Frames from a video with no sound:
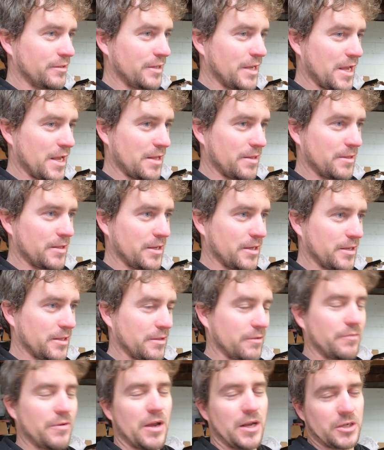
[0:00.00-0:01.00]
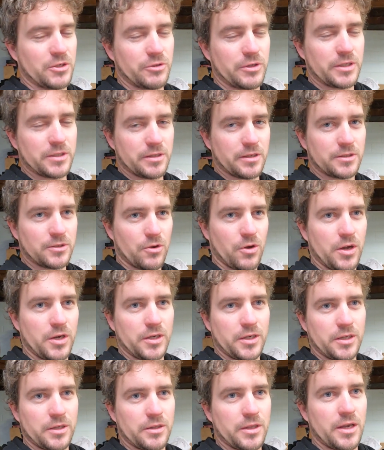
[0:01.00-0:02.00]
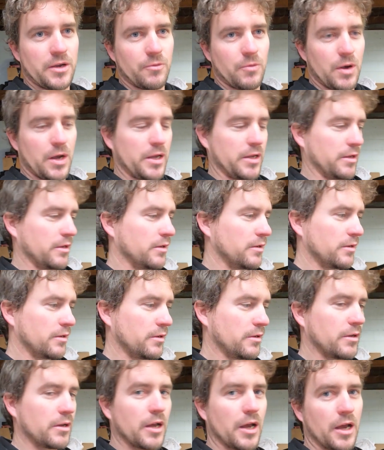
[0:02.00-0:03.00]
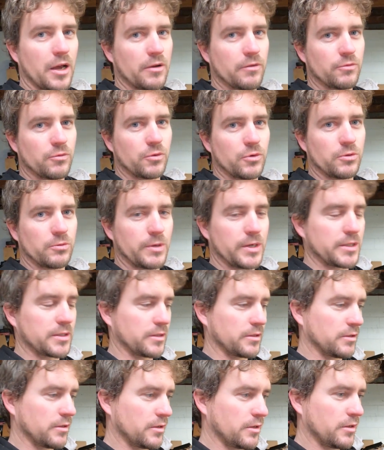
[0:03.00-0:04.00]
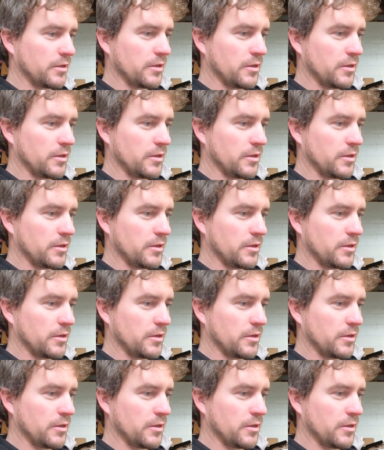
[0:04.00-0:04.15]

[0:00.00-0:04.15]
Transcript: and the, the factory has designed it in that way uh, for a reason.